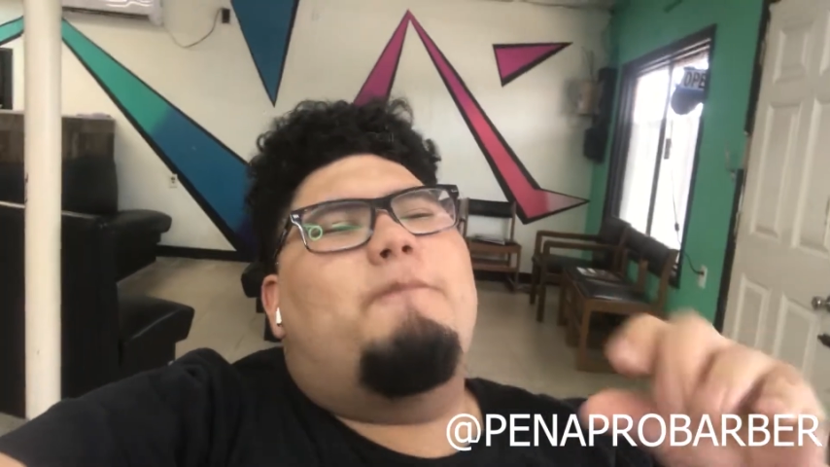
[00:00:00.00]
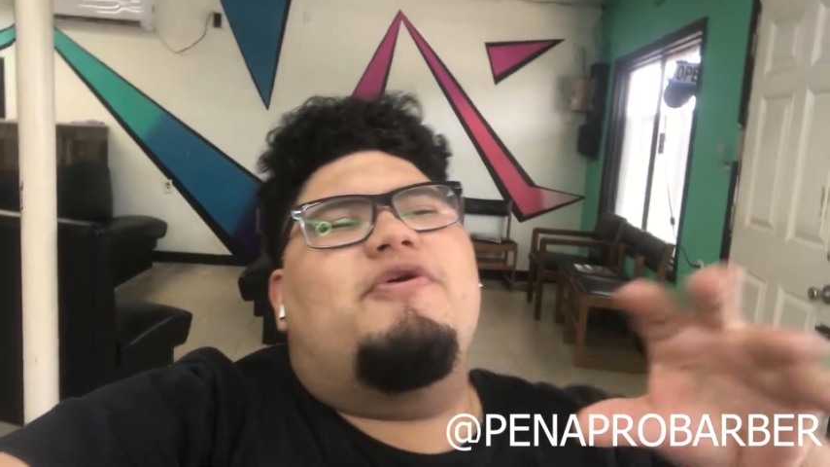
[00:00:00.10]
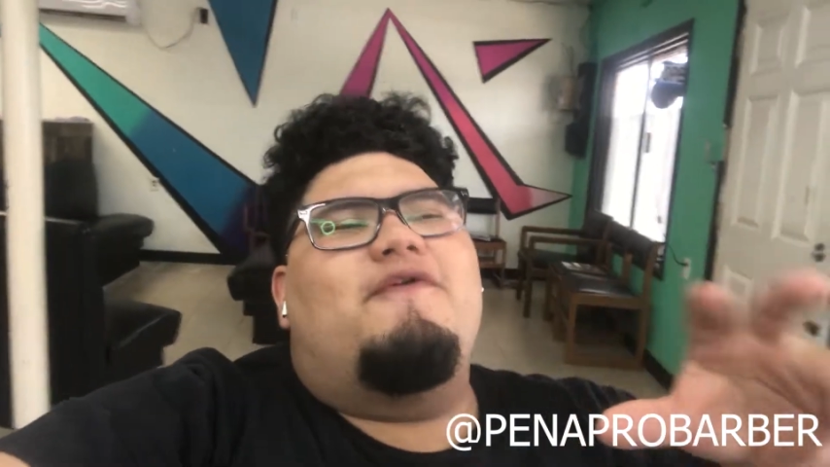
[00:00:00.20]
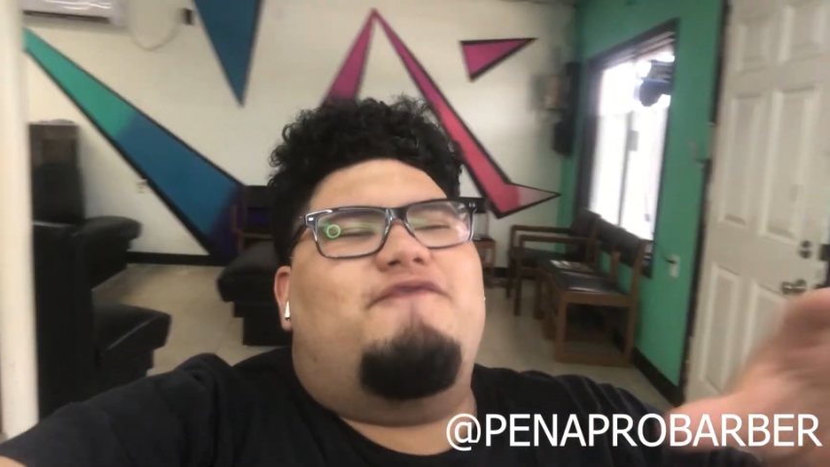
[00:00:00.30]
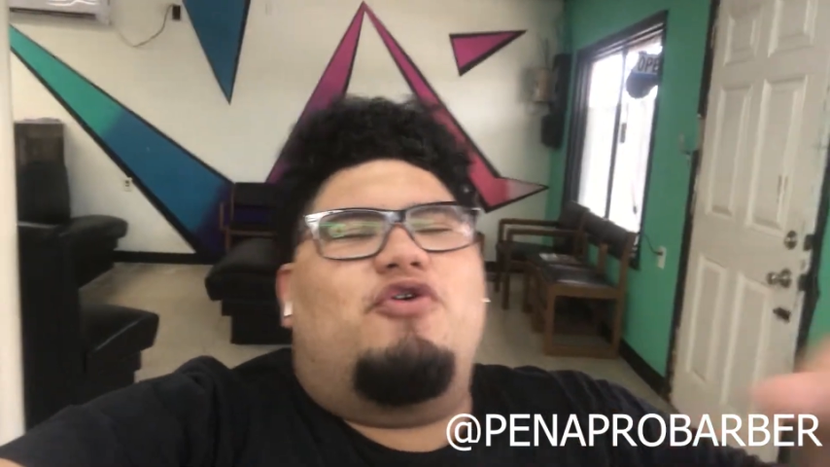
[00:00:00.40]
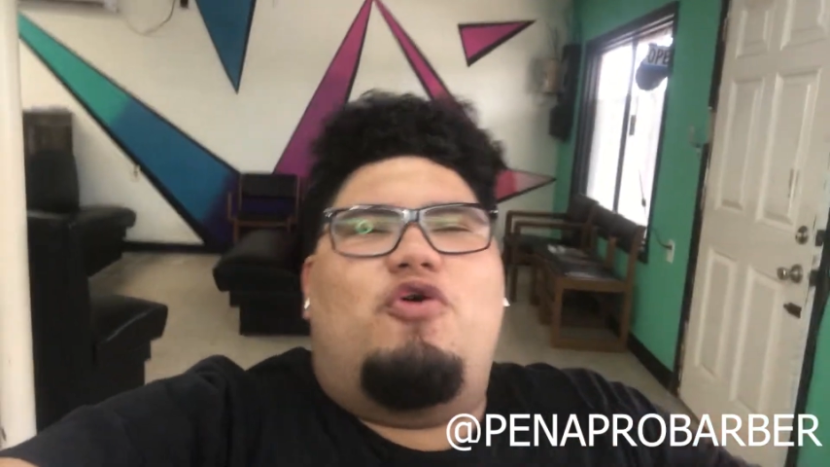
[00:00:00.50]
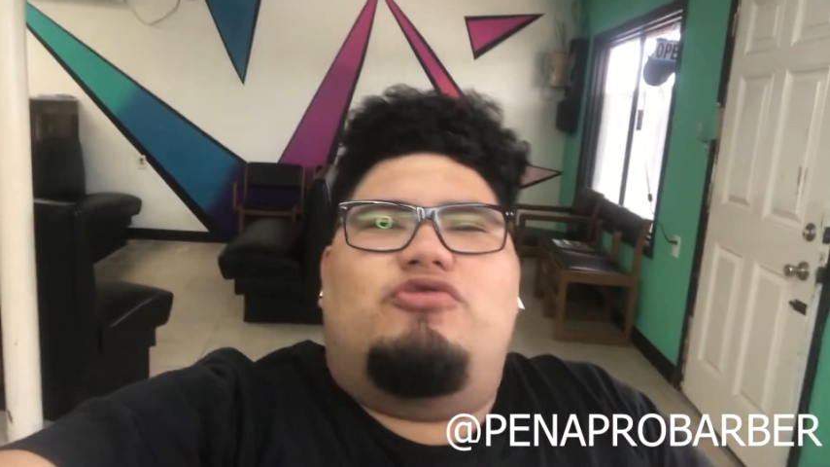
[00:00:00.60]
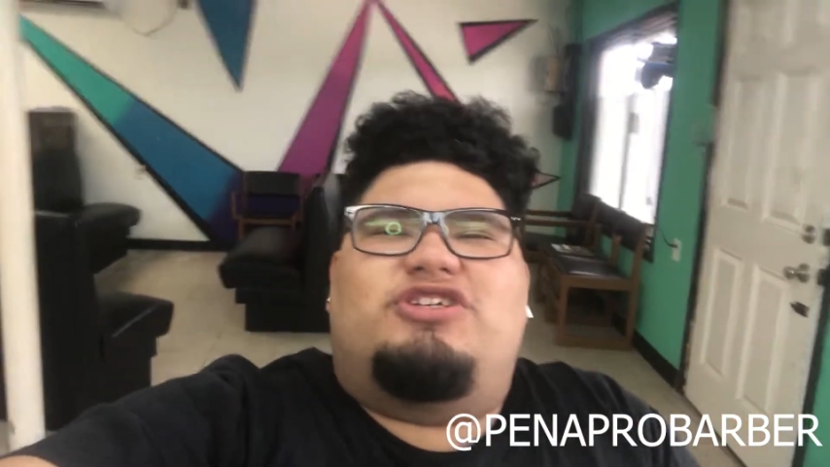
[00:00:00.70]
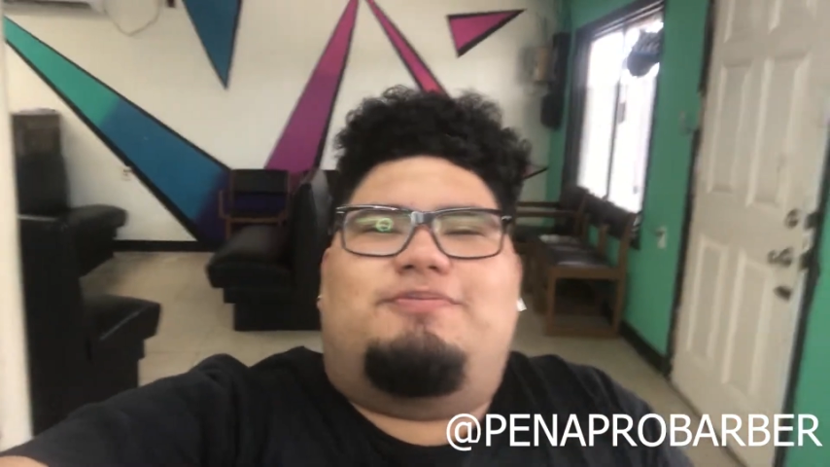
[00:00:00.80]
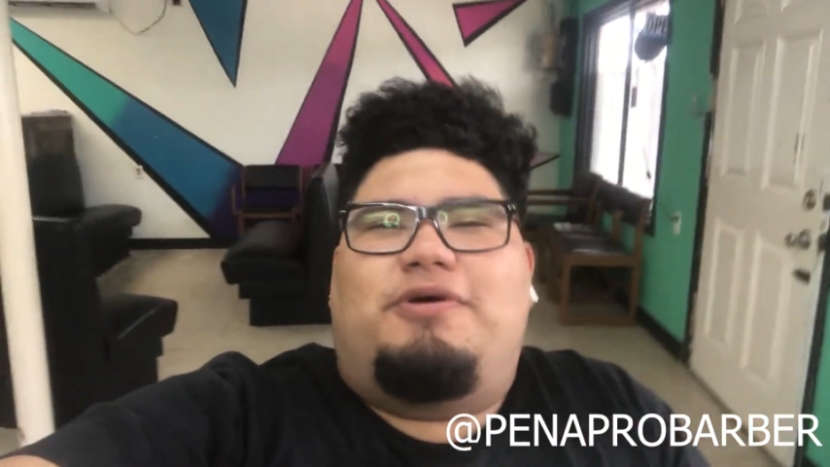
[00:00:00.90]
beautiful,
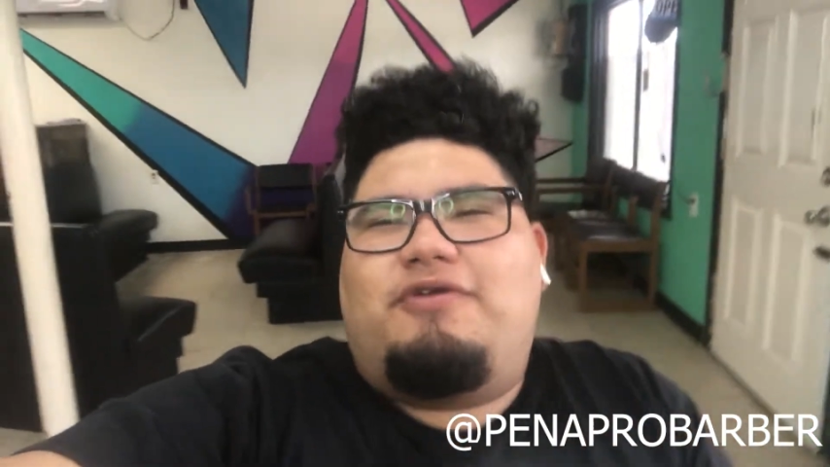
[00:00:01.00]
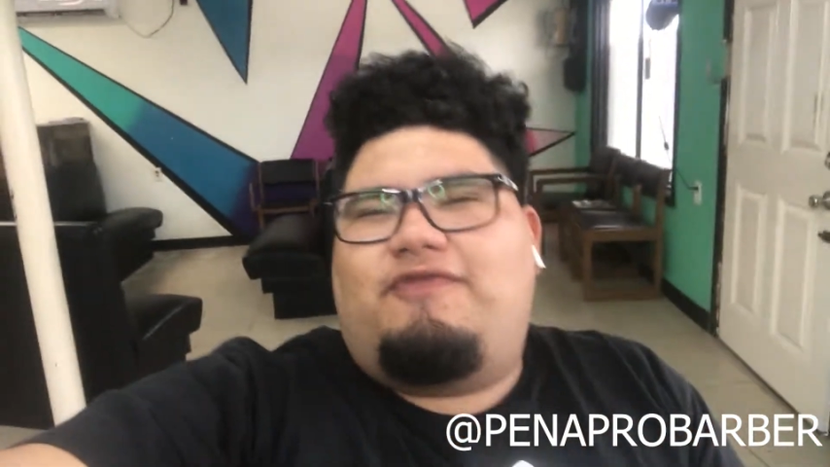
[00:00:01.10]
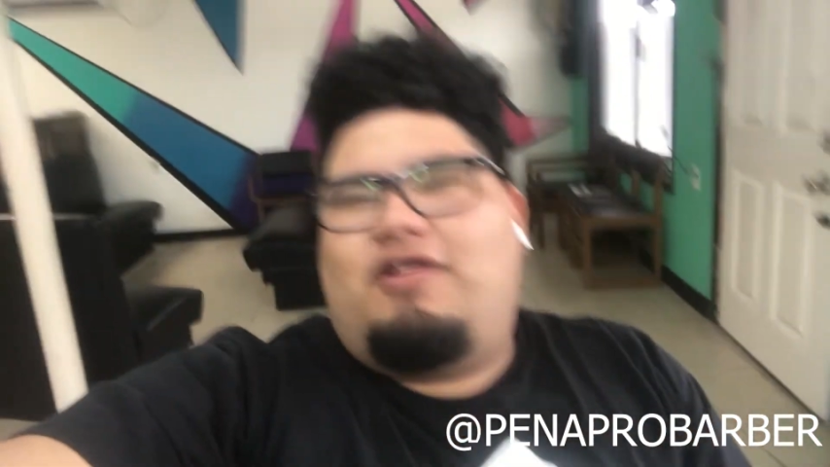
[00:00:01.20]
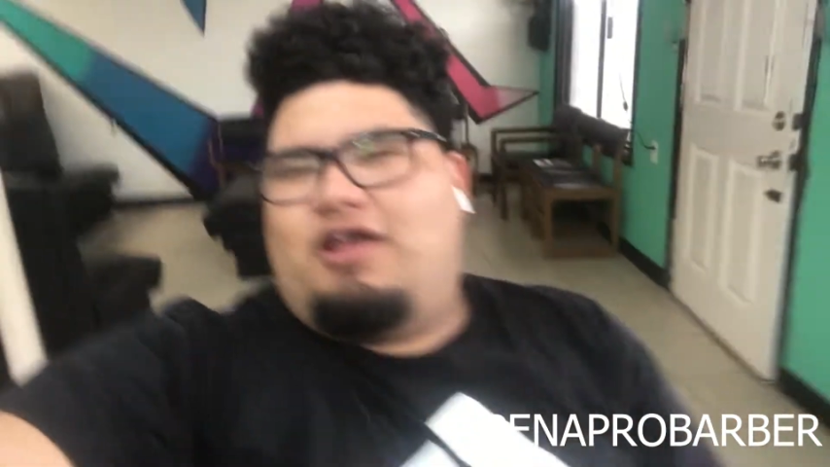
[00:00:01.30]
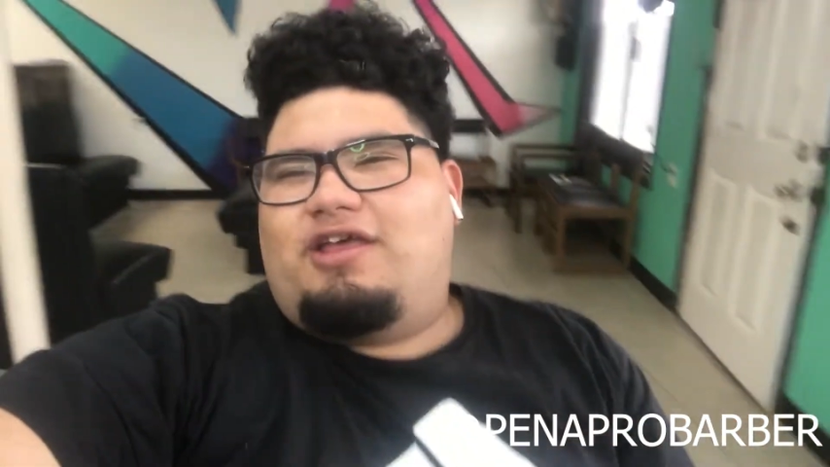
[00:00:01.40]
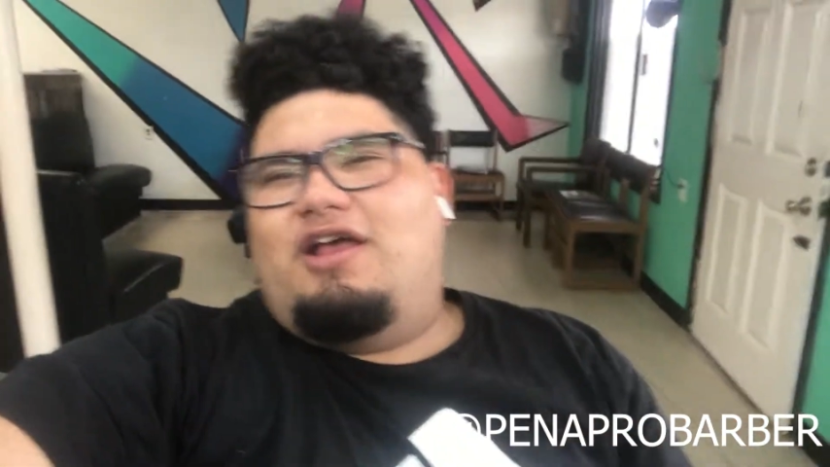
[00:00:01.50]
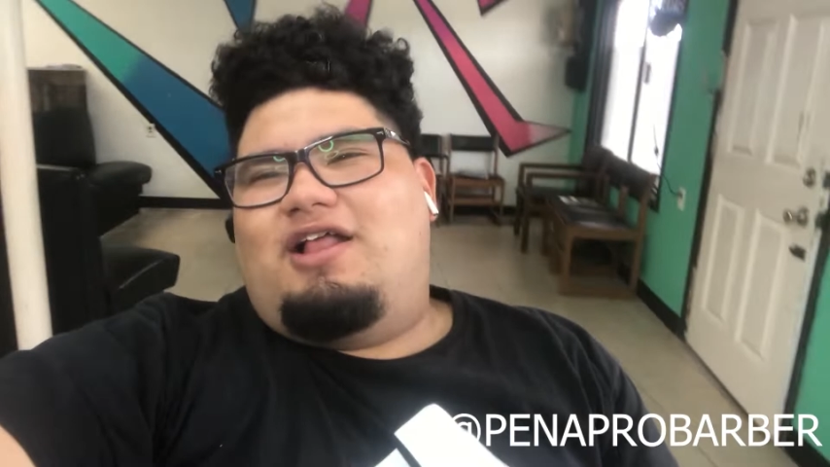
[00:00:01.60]
gorgeous butterfly,